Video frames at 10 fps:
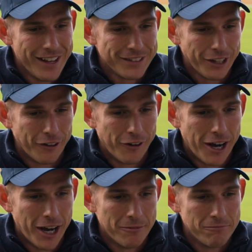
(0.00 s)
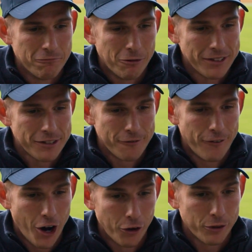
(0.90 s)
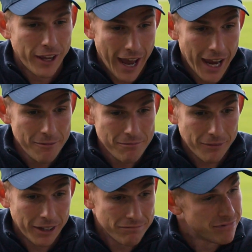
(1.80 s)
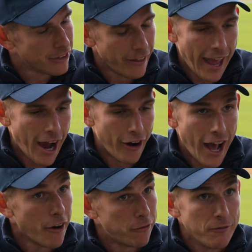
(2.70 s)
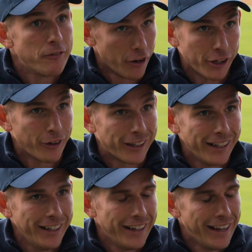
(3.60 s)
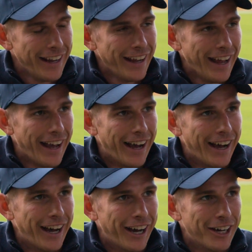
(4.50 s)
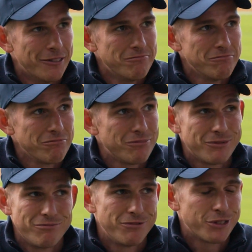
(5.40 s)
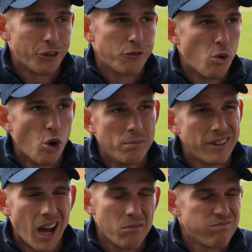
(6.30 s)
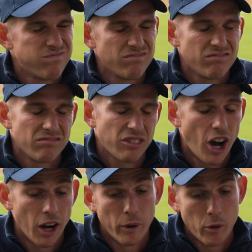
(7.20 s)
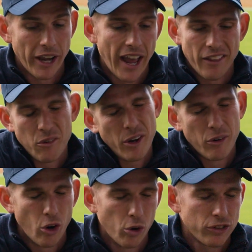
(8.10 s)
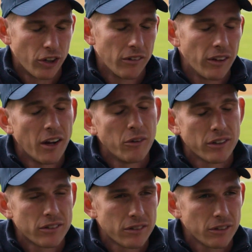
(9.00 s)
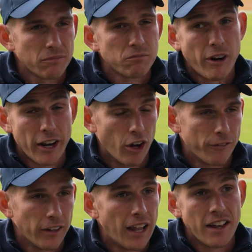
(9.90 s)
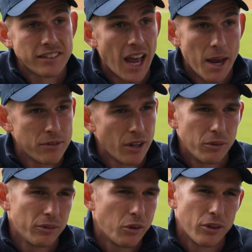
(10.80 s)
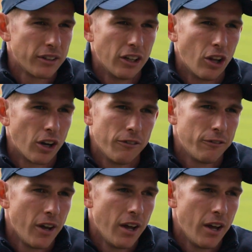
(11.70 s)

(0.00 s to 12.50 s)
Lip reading: So once the final came, so that hour and a half went very quickly. Sort of warmed up. We went out there. We were all sort of running off the last game, so there wasn't a lot of